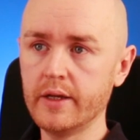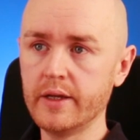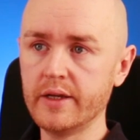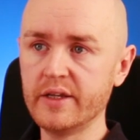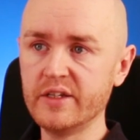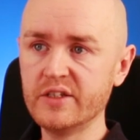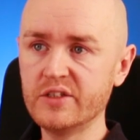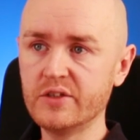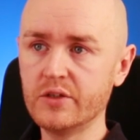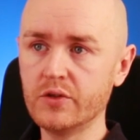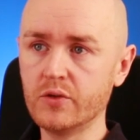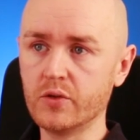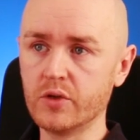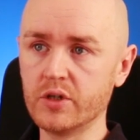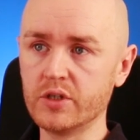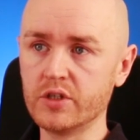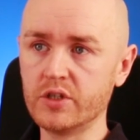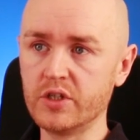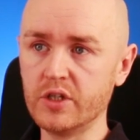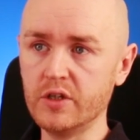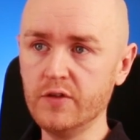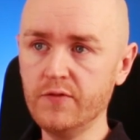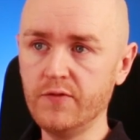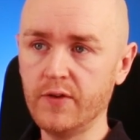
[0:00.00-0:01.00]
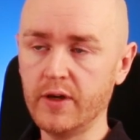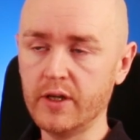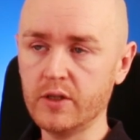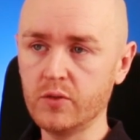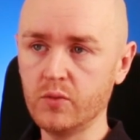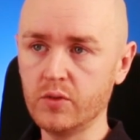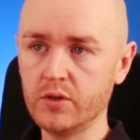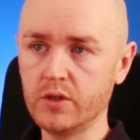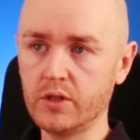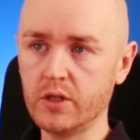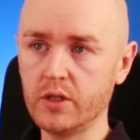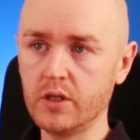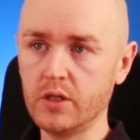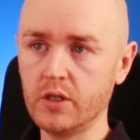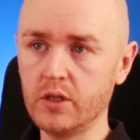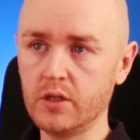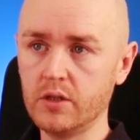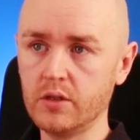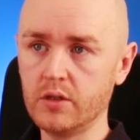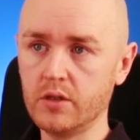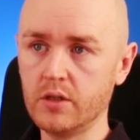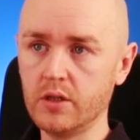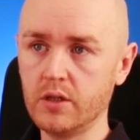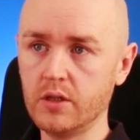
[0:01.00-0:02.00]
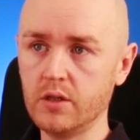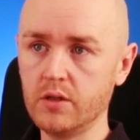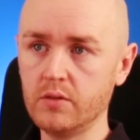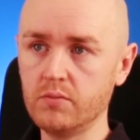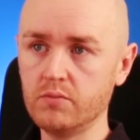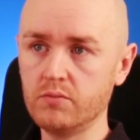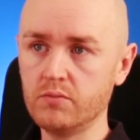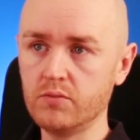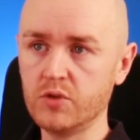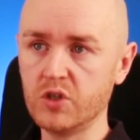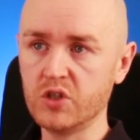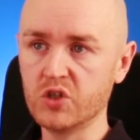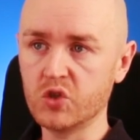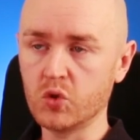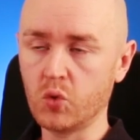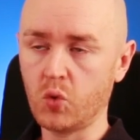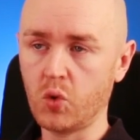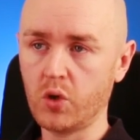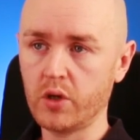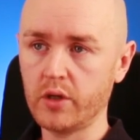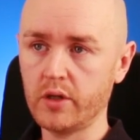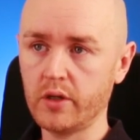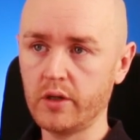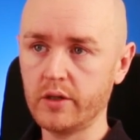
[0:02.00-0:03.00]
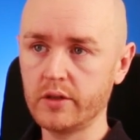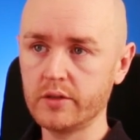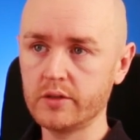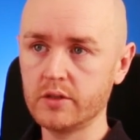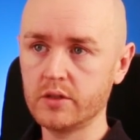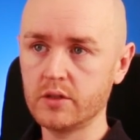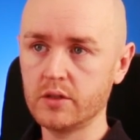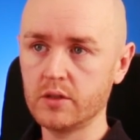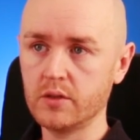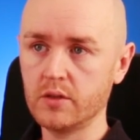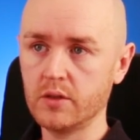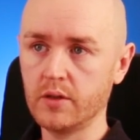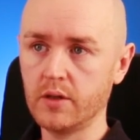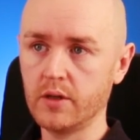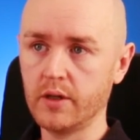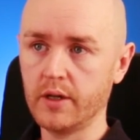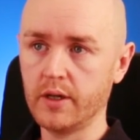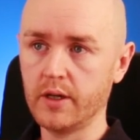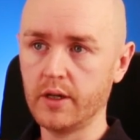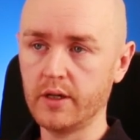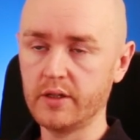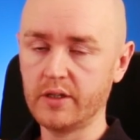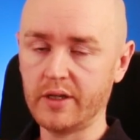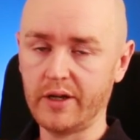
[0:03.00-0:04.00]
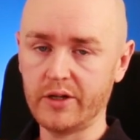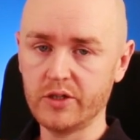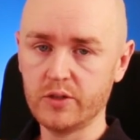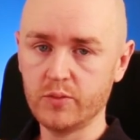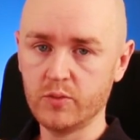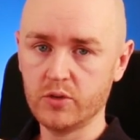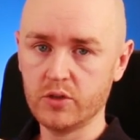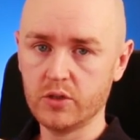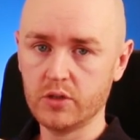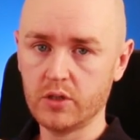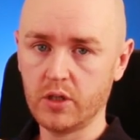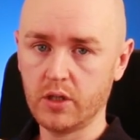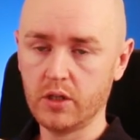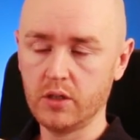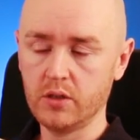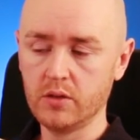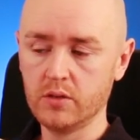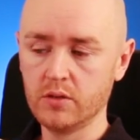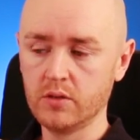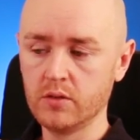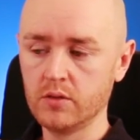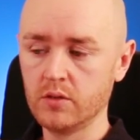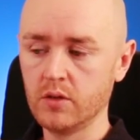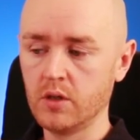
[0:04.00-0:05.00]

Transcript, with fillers: Is there a defect with the disorganized attachment style?